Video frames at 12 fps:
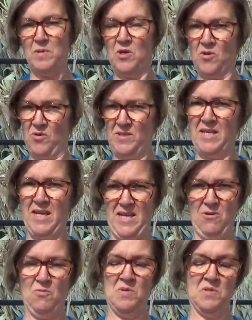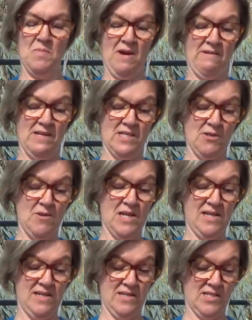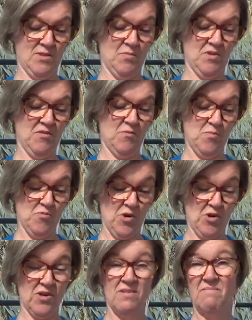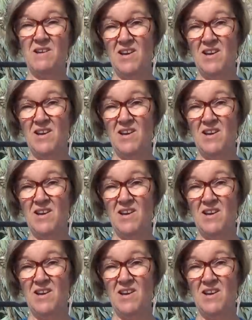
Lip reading: because he was married to Elizabeth Brooke.